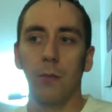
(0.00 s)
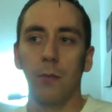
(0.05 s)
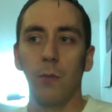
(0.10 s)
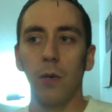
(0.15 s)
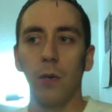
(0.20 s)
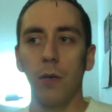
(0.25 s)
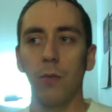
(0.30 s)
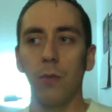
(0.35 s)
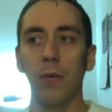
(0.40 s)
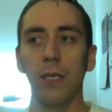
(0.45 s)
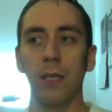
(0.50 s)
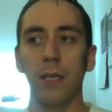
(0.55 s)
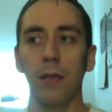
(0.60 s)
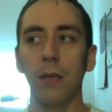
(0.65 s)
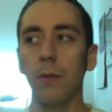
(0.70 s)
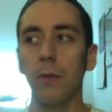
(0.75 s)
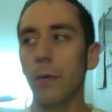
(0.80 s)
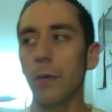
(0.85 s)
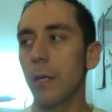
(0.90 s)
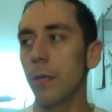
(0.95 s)
One of the ways I
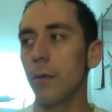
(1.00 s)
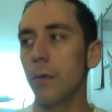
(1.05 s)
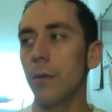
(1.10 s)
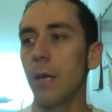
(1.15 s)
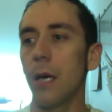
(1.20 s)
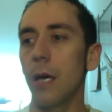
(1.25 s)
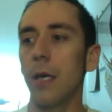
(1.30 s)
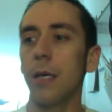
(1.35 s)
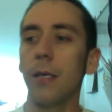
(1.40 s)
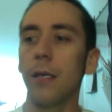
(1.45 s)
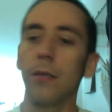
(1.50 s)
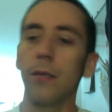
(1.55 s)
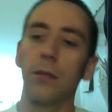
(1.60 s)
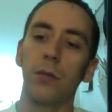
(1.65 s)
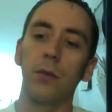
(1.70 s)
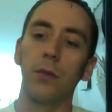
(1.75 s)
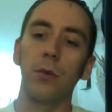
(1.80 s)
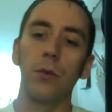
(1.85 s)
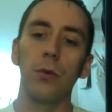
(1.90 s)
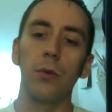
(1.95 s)
think we can do that is
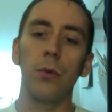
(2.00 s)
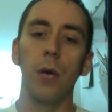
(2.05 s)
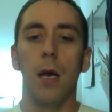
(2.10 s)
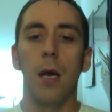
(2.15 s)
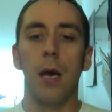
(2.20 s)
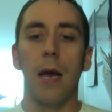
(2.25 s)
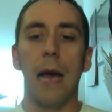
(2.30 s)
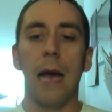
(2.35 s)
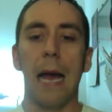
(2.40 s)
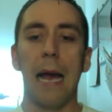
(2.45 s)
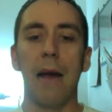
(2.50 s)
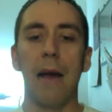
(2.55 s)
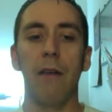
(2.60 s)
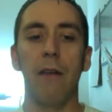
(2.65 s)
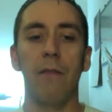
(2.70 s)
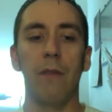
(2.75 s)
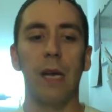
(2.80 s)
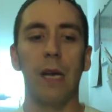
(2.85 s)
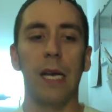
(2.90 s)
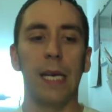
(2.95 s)
to
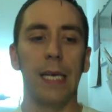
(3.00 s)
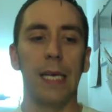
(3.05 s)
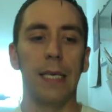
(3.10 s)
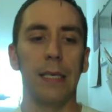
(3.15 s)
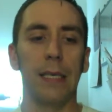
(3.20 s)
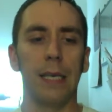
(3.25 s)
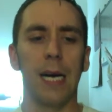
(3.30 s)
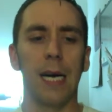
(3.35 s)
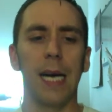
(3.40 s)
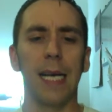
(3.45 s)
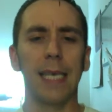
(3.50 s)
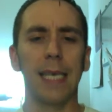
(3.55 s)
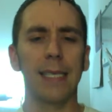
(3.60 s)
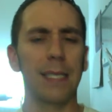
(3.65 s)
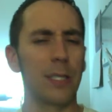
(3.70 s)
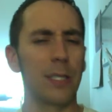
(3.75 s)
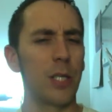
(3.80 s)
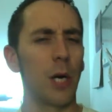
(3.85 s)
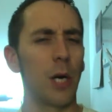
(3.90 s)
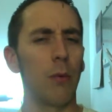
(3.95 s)
have a, I
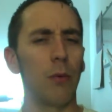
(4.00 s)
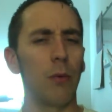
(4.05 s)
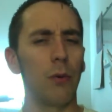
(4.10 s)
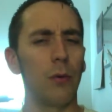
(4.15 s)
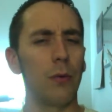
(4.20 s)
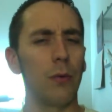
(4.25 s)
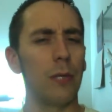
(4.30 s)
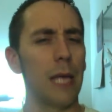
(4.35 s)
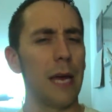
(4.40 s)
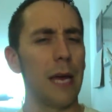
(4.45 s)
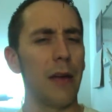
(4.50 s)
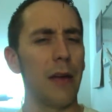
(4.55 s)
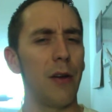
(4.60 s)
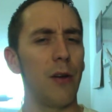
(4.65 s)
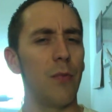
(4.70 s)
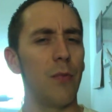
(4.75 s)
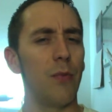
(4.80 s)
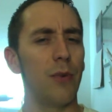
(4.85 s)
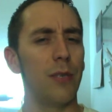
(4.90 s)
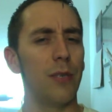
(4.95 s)
guess, double
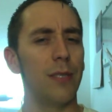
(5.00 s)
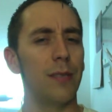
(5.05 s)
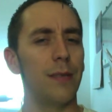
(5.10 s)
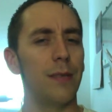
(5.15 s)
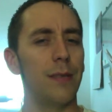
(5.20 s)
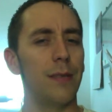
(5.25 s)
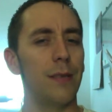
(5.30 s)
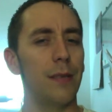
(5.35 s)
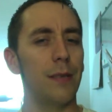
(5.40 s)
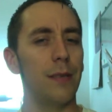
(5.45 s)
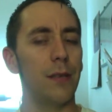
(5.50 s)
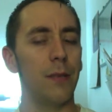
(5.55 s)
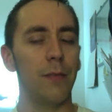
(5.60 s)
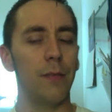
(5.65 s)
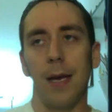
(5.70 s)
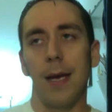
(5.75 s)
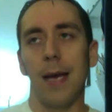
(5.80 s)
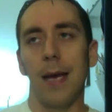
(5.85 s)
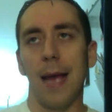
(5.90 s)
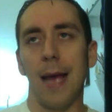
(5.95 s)
layer prison
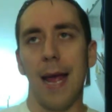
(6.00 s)
system.